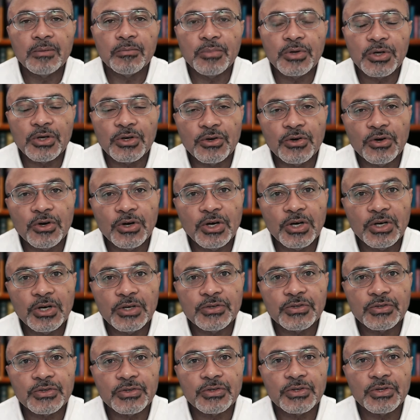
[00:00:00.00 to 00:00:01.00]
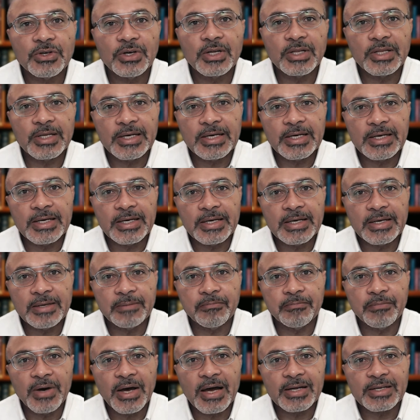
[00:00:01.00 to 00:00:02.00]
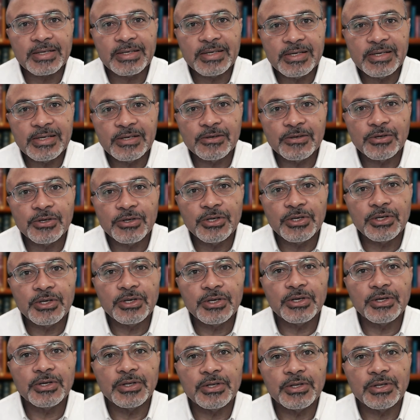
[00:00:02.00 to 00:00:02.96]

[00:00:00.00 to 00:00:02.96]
Because the bacteria,